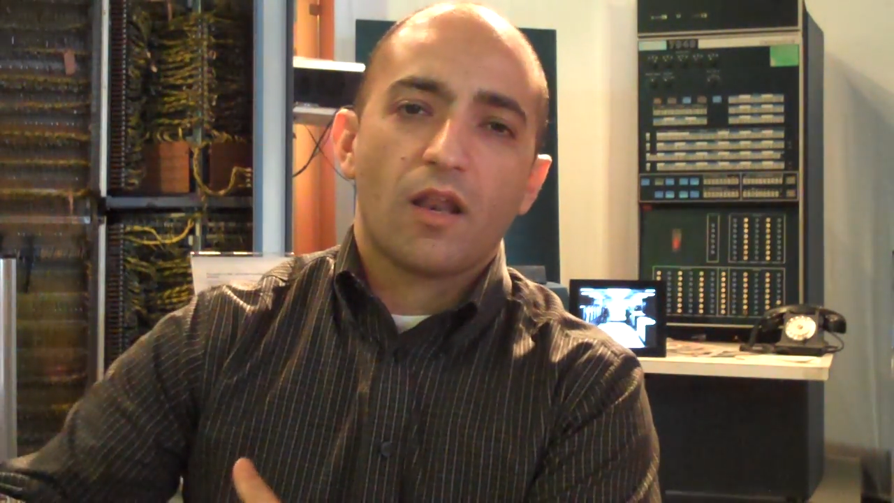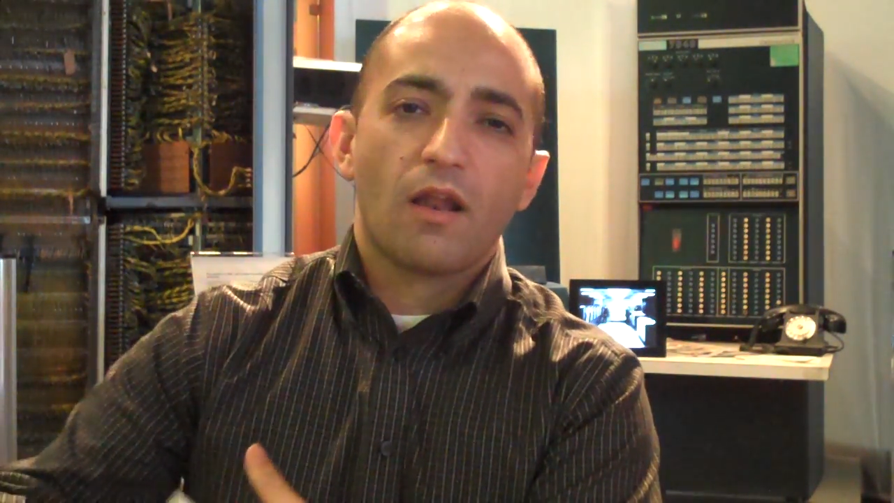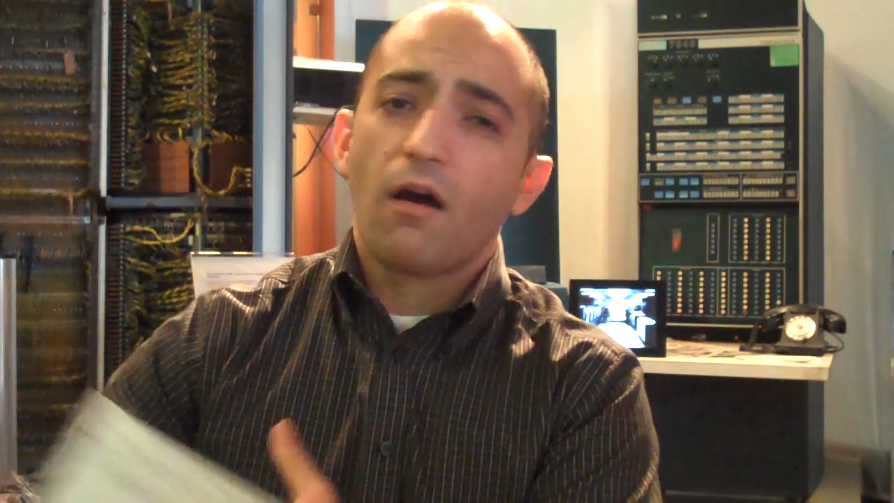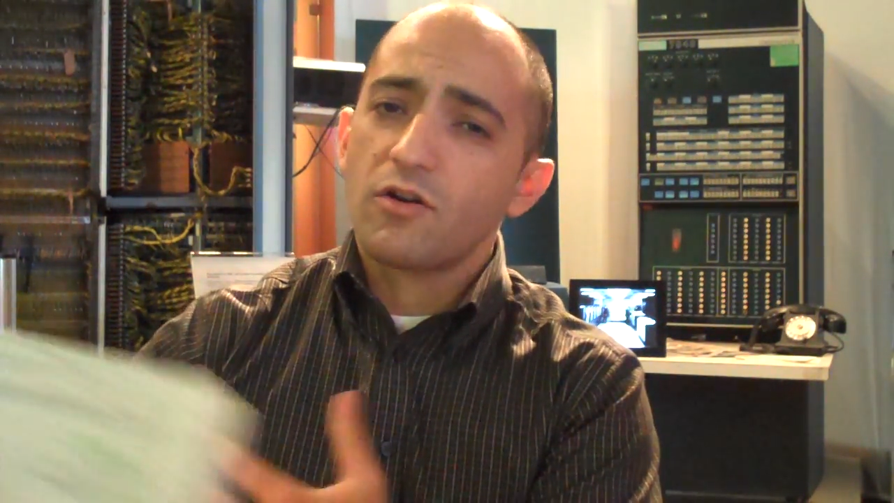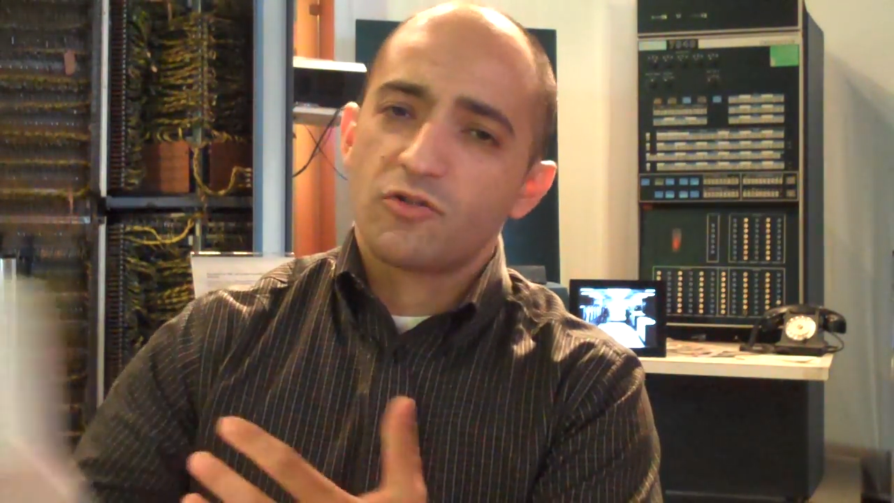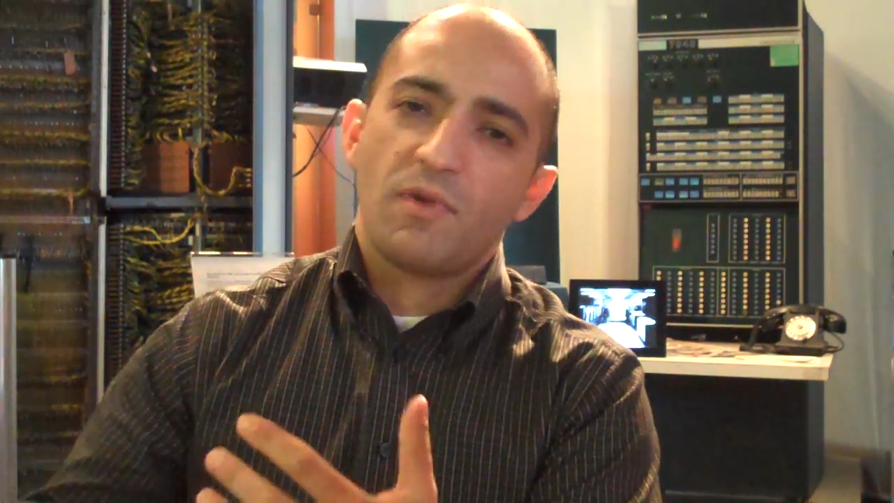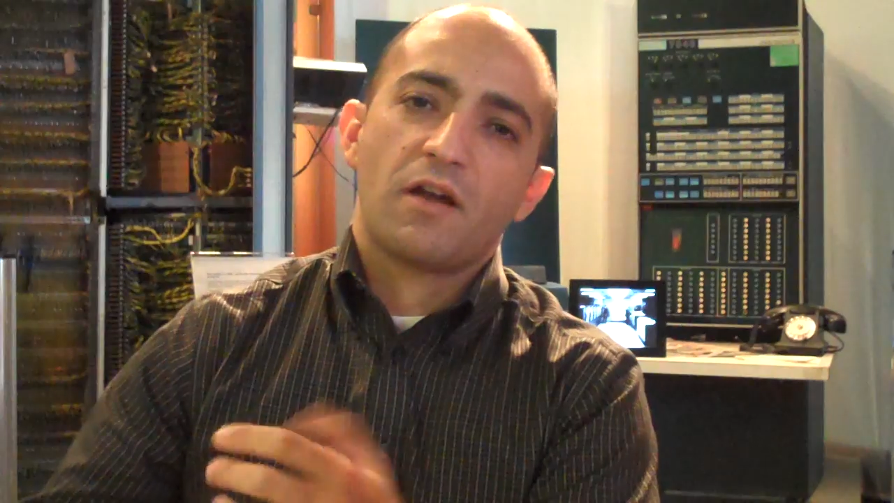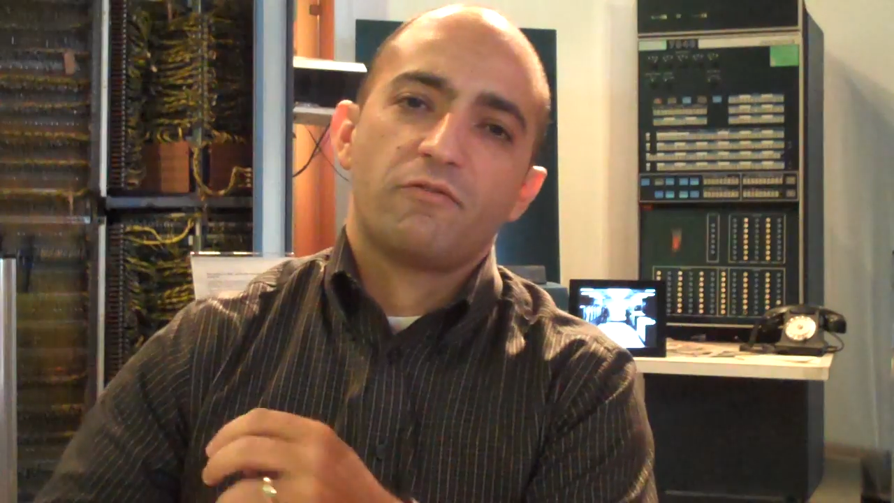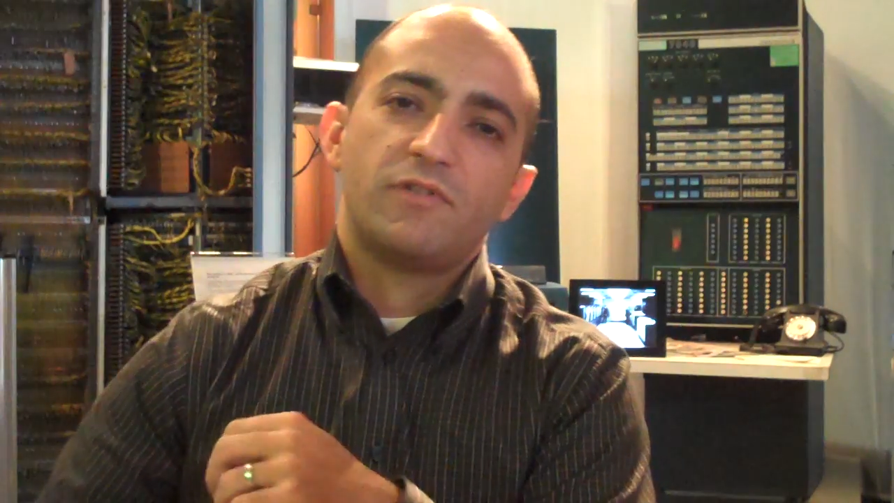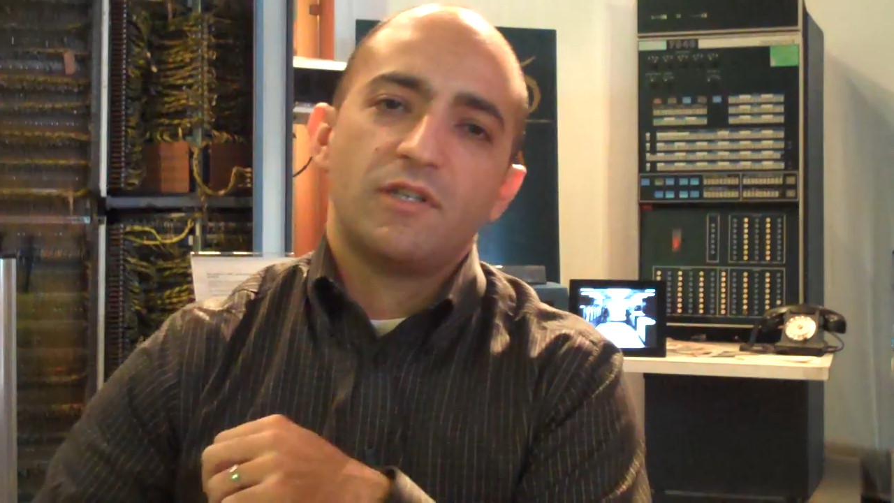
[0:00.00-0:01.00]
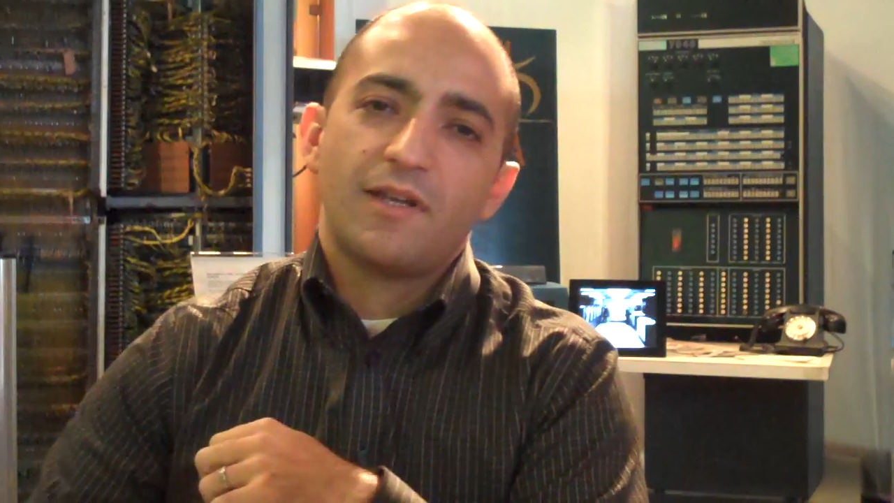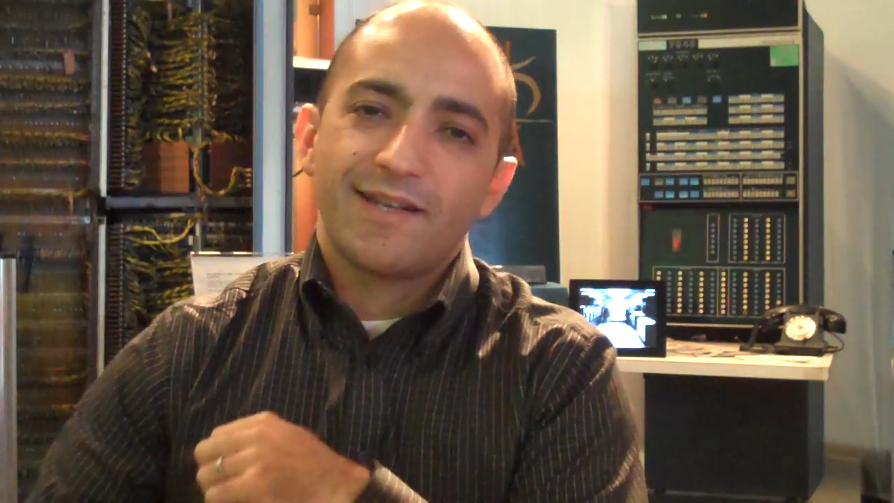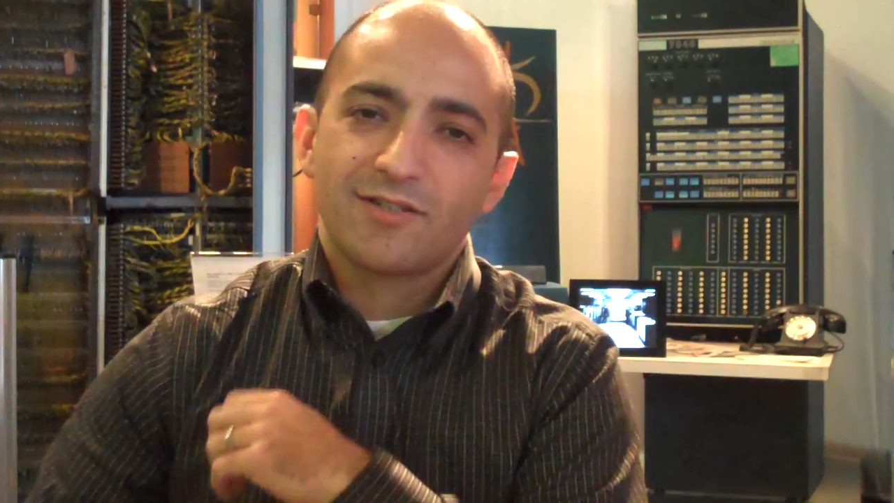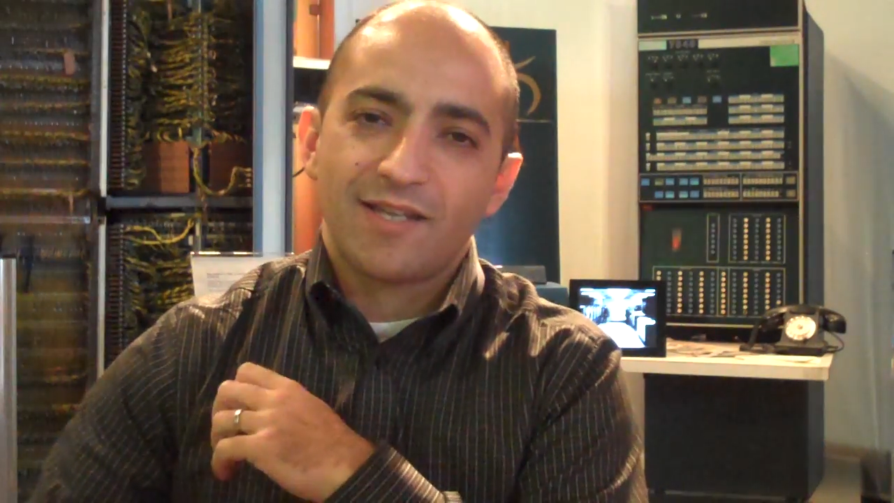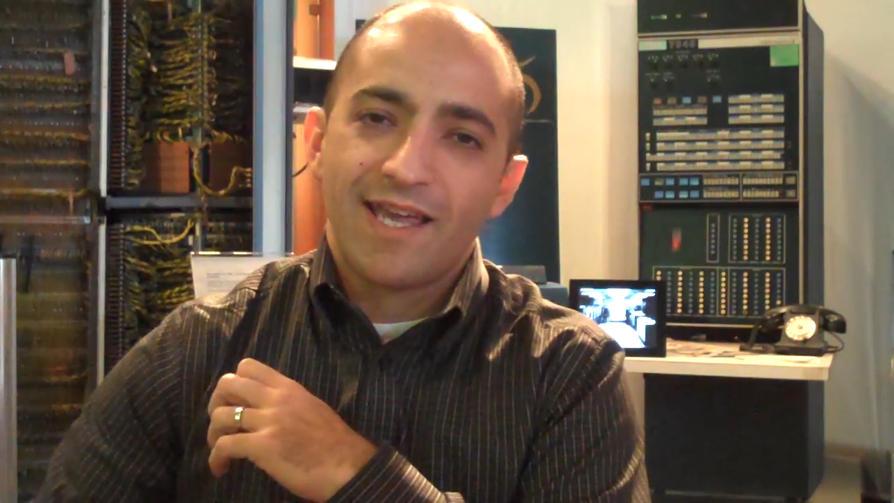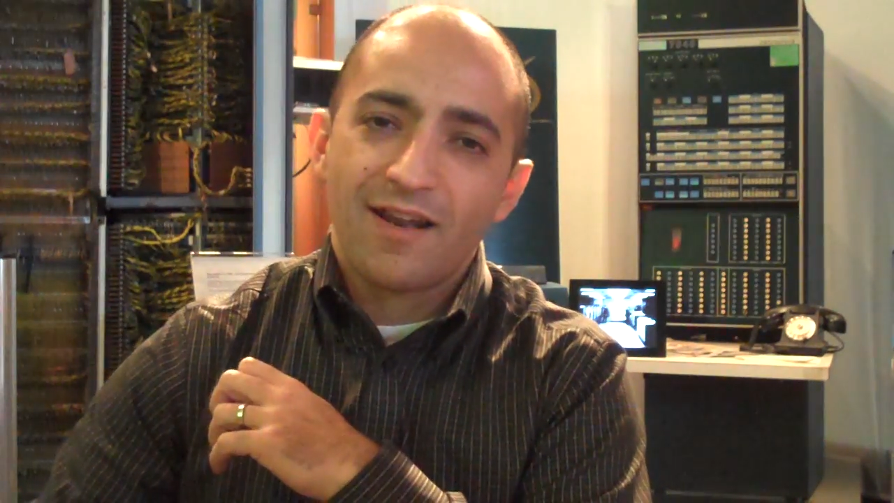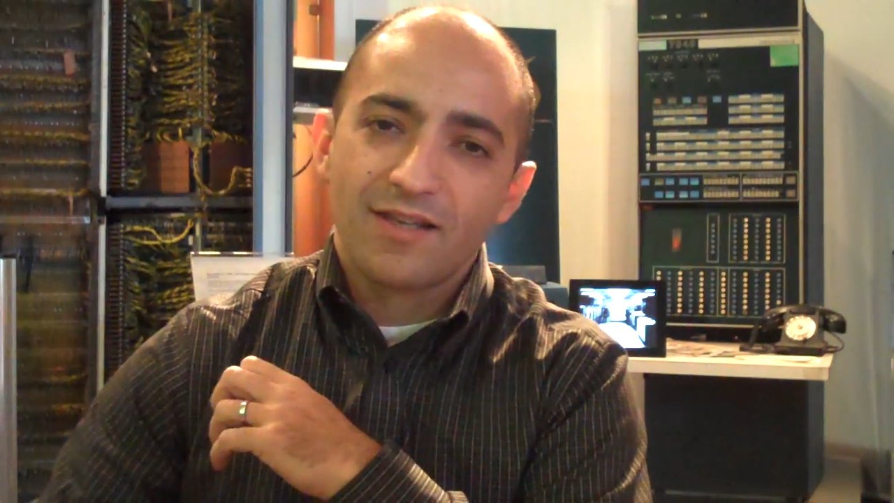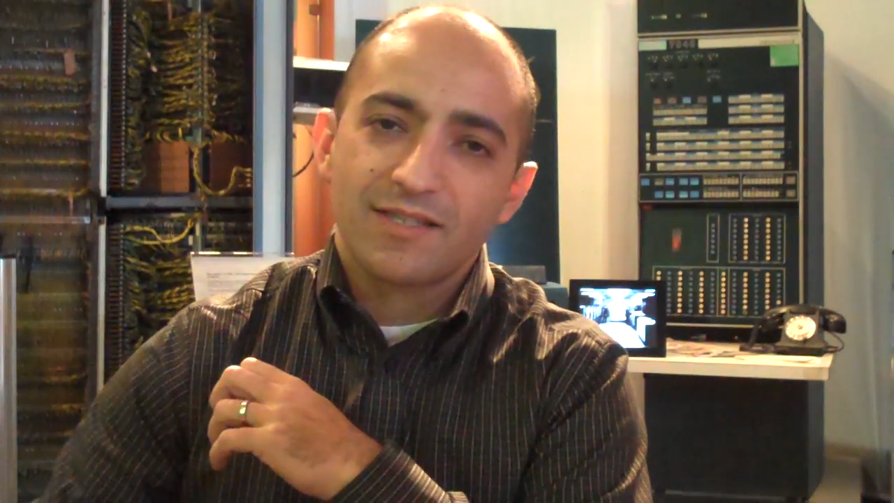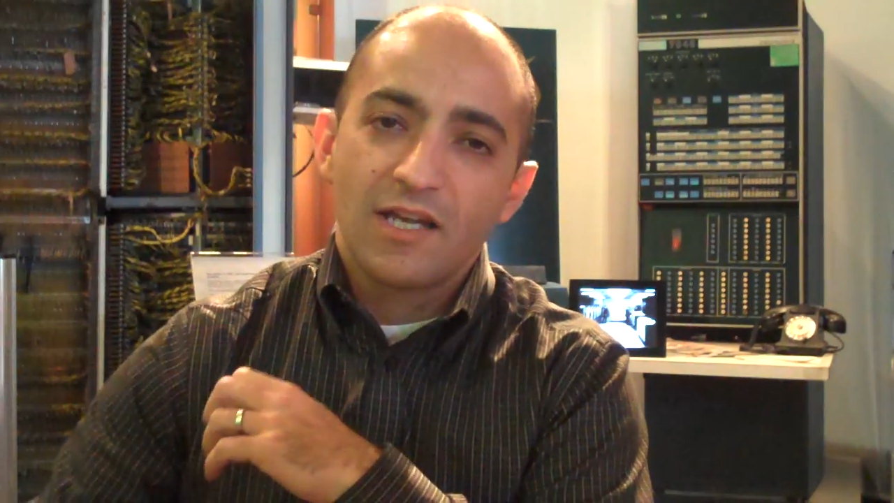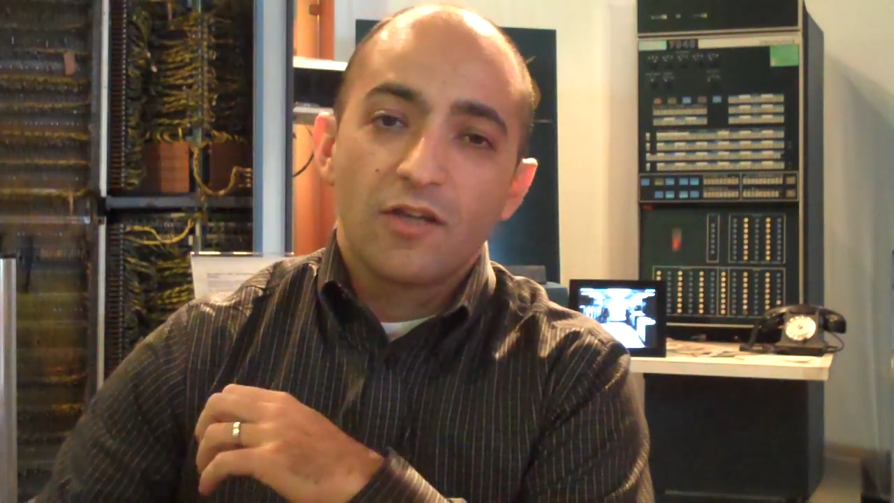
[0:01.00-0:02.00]
large amount of data that's going to hit
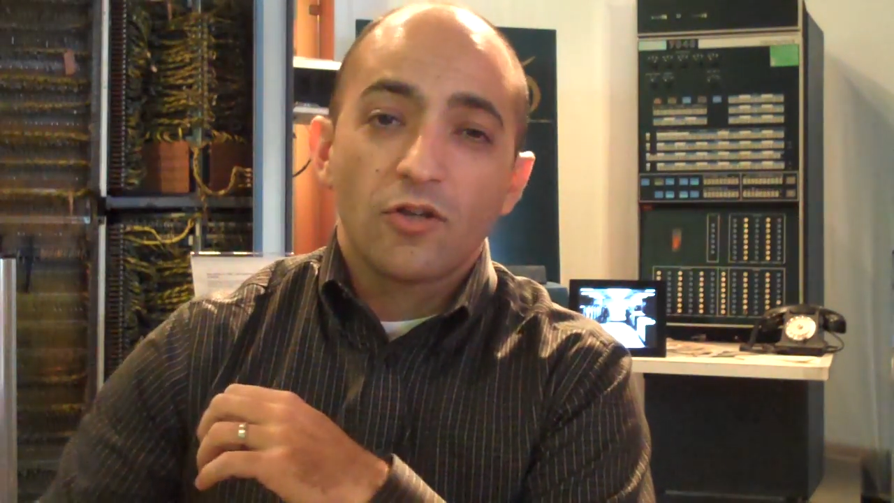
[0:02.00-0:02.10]
us,